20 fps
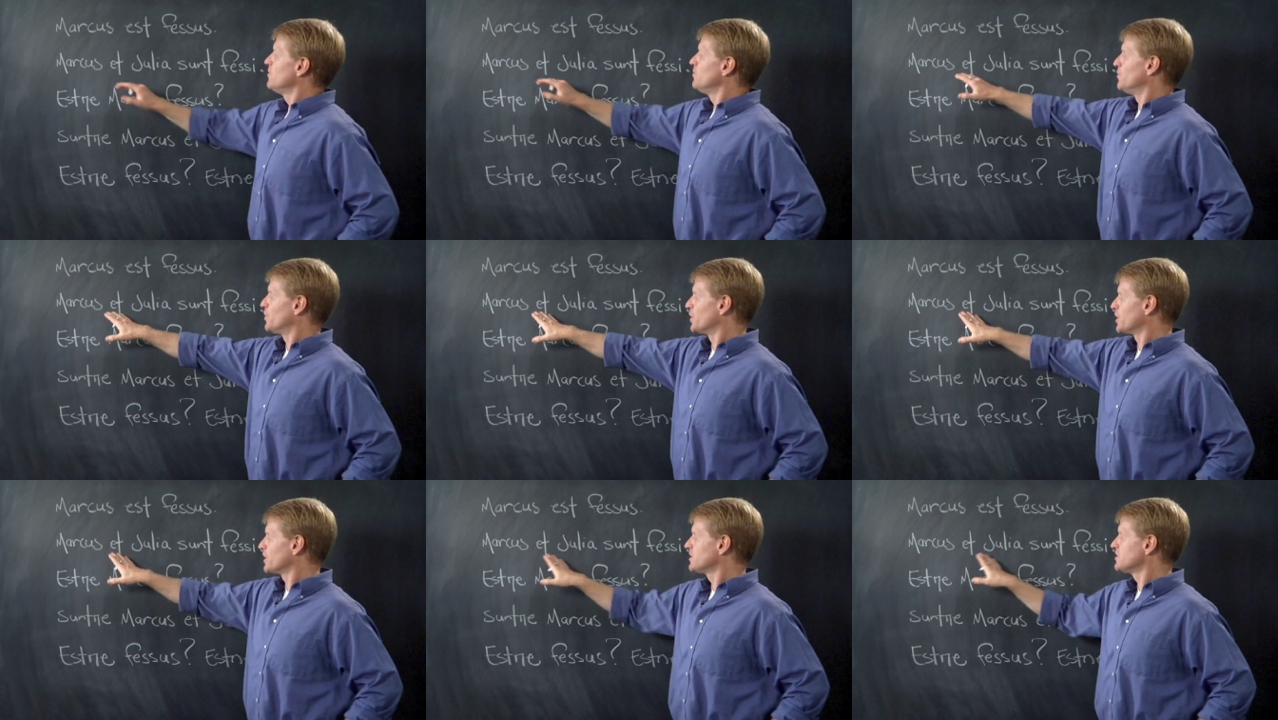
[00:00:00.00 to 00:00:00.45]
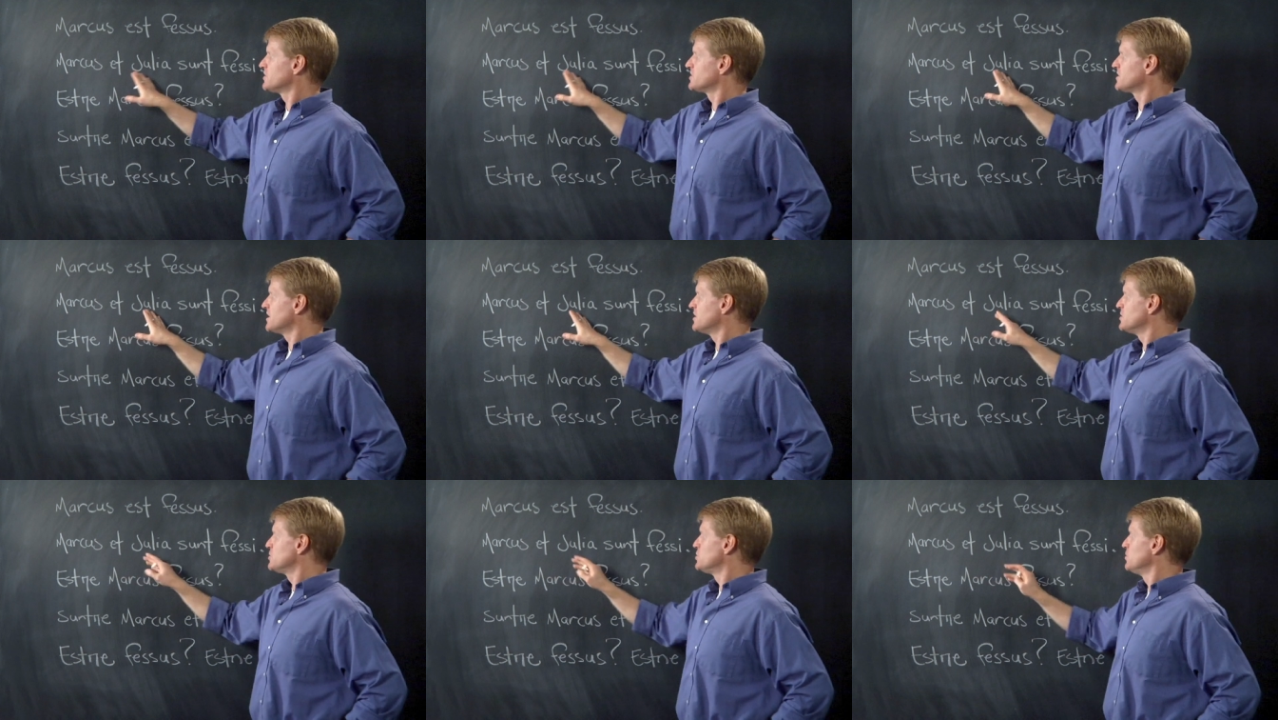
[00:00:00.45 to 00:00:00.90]
Marcus
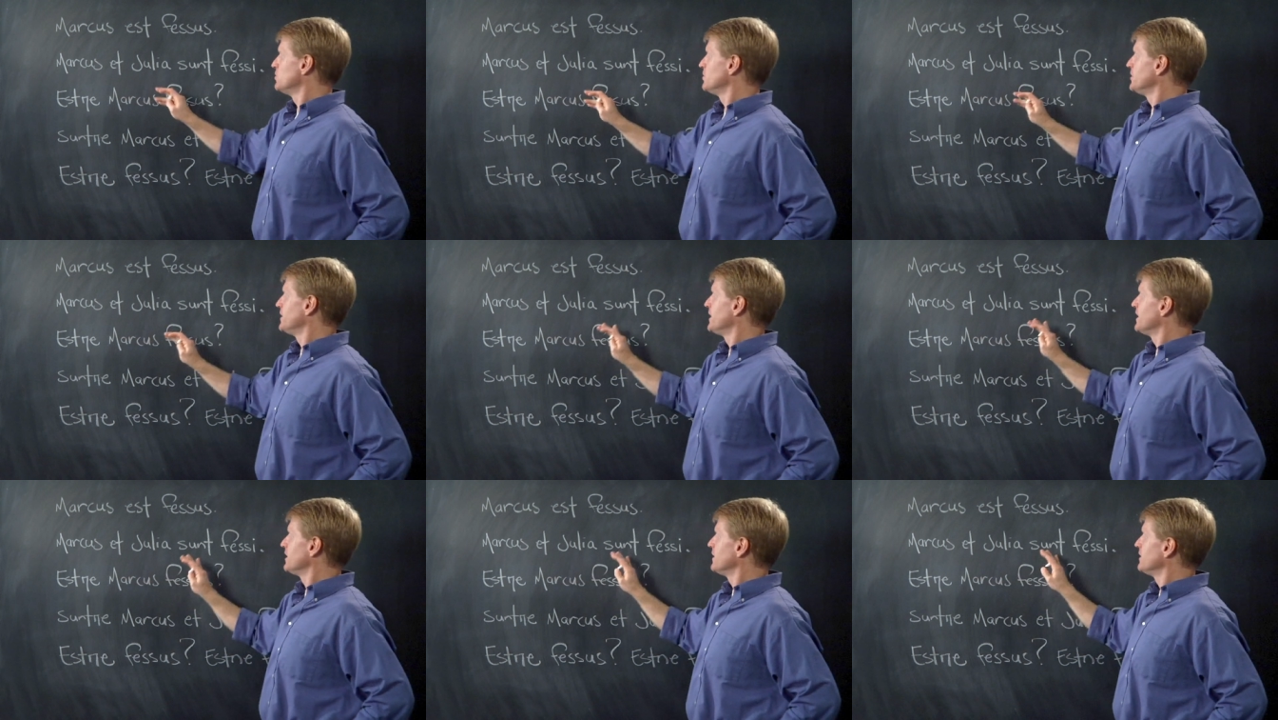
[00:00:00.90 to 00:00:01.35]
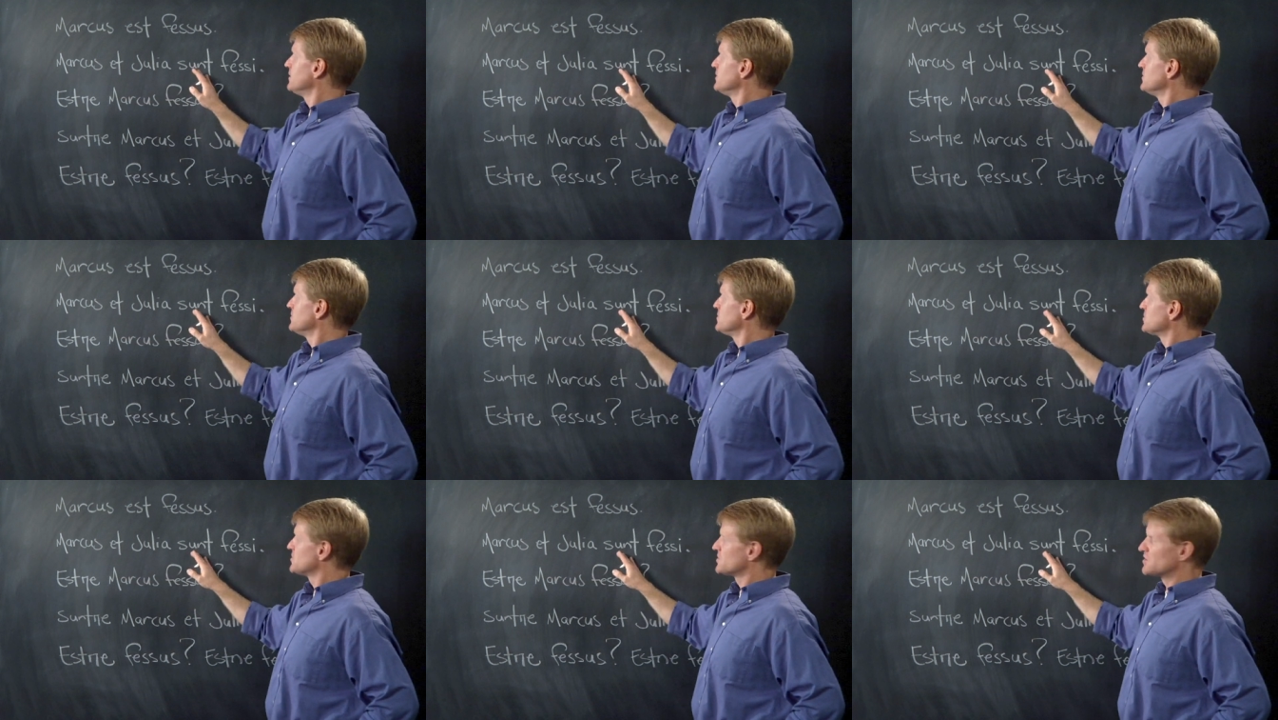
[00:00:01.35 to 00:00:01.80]
and Julia
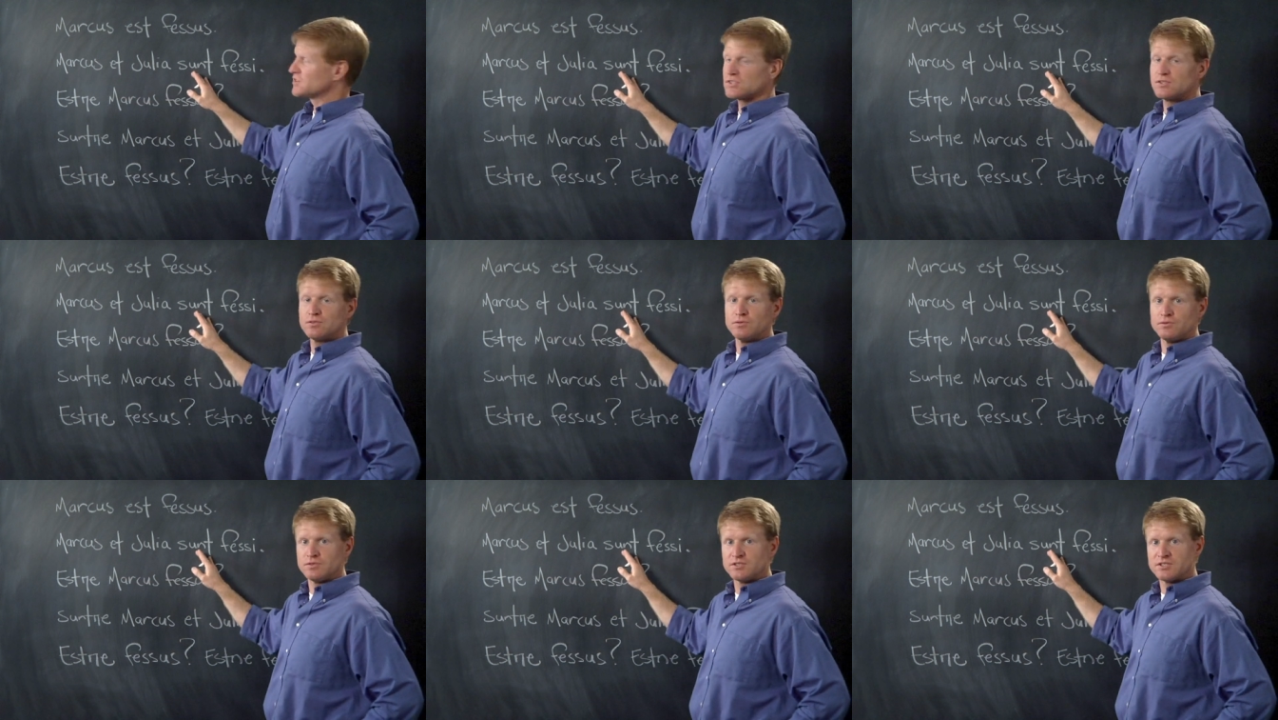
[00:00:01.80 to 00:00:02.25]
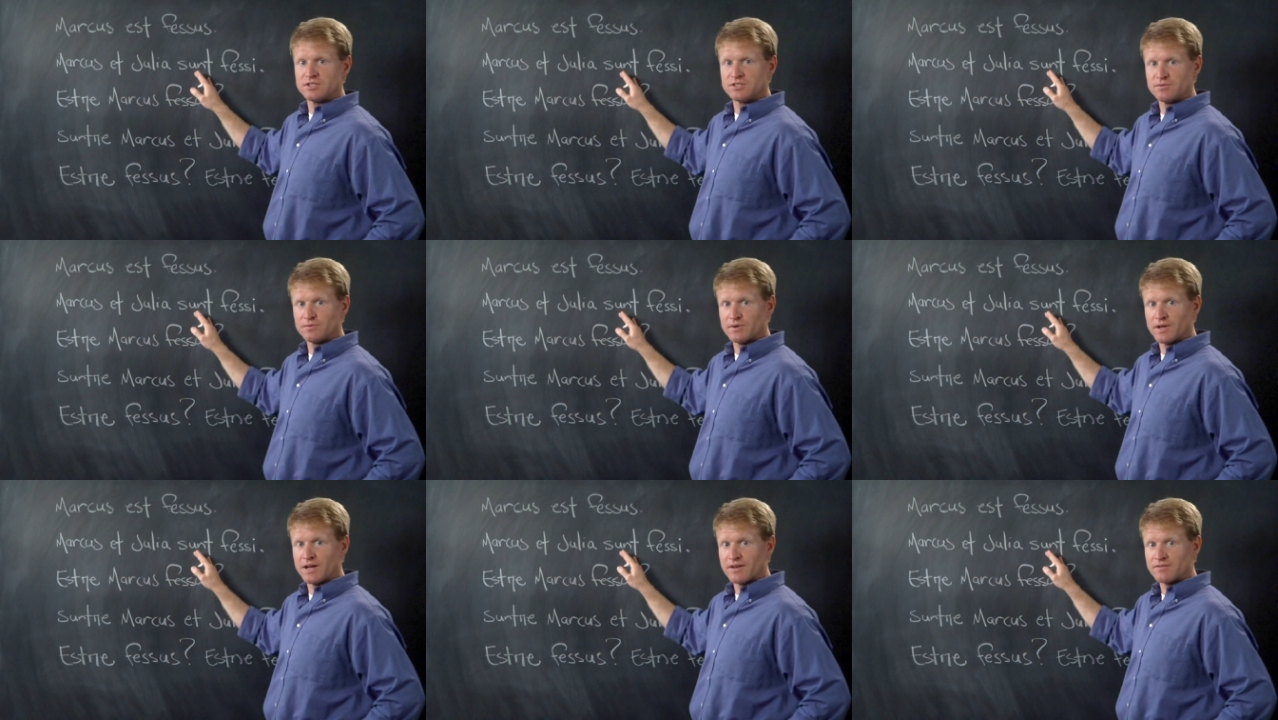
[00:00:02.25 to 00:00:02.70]

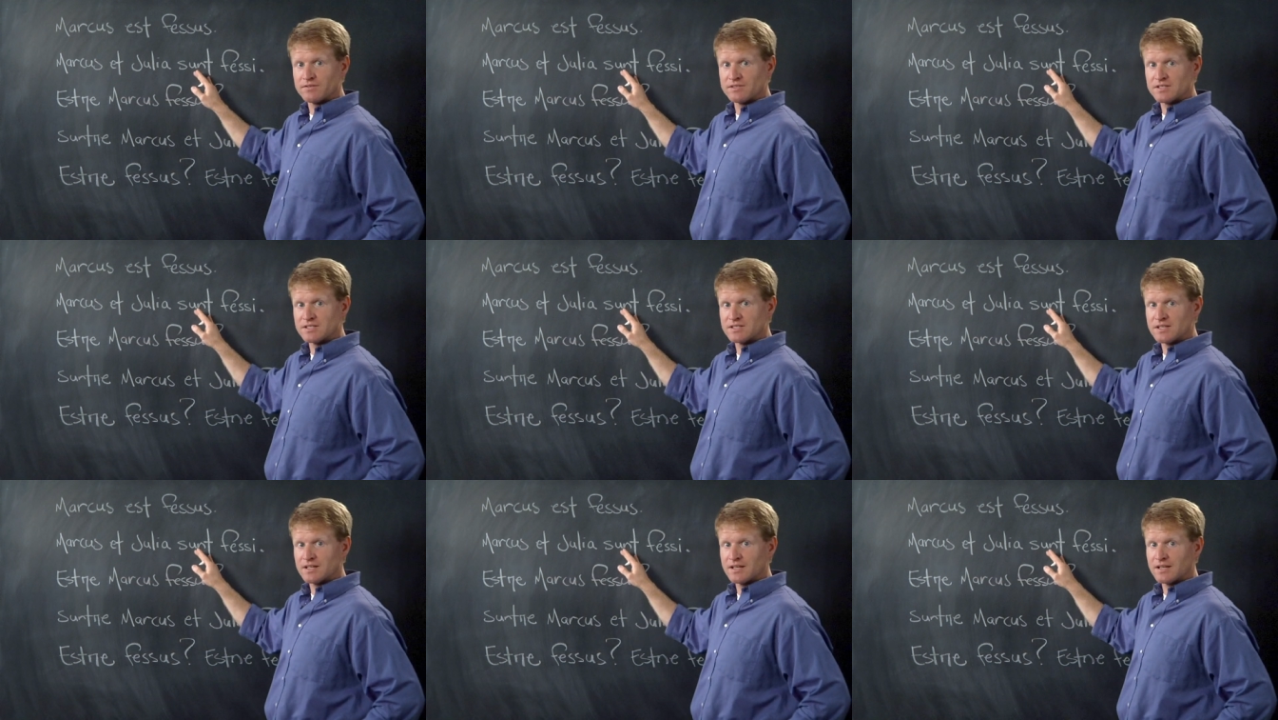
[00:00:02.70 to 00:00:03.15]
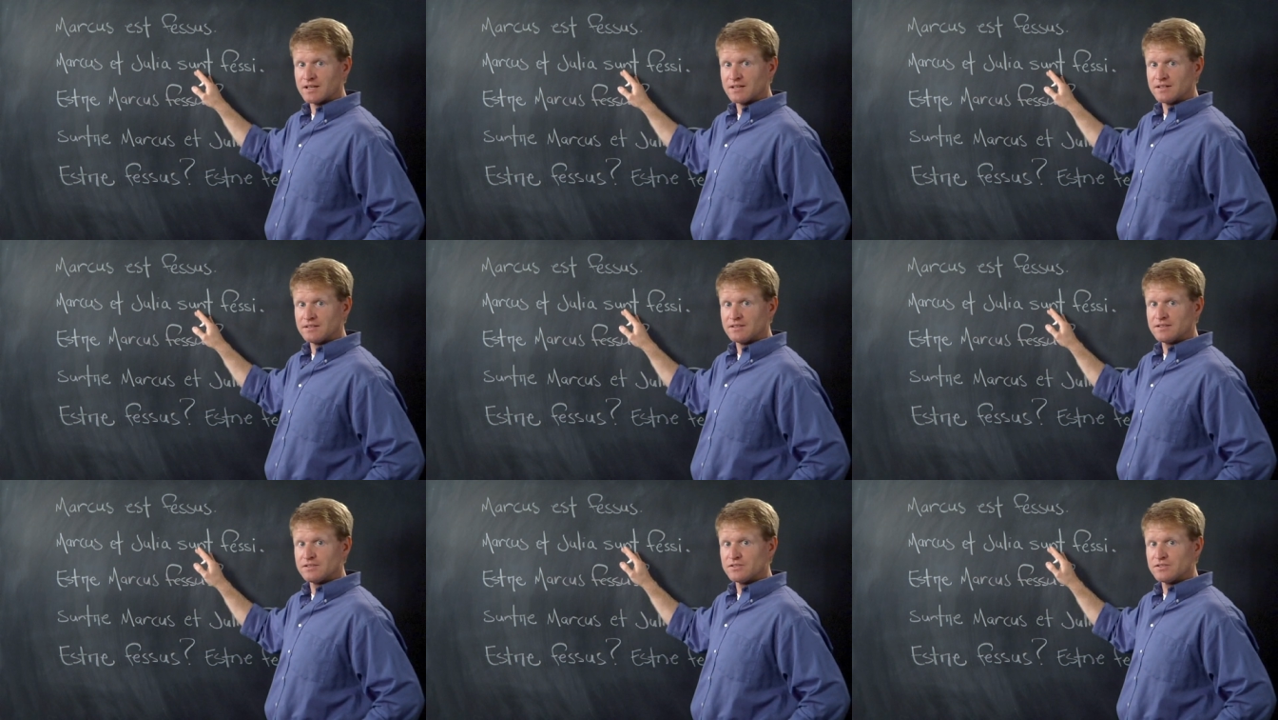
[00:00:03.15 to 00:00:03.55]
sunt, we have to say.